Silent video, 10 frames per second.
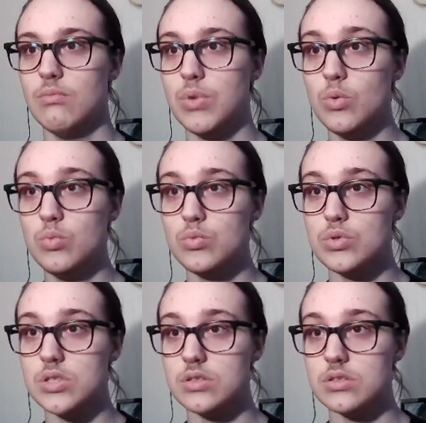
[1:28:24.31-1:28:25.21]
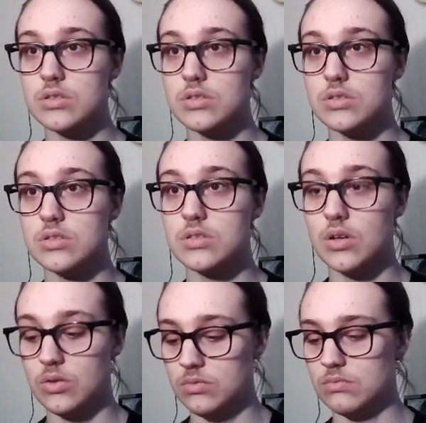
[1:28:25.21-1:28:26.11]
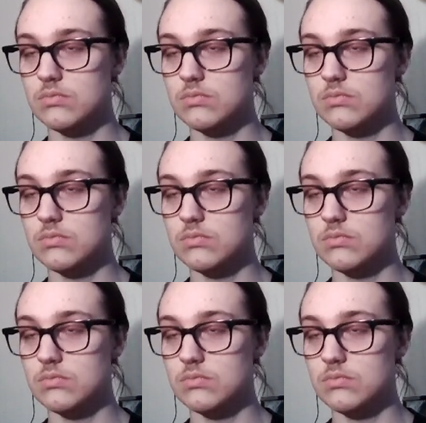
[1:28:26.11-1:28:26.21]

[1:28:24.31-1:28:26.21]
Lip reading: Boat. Oh,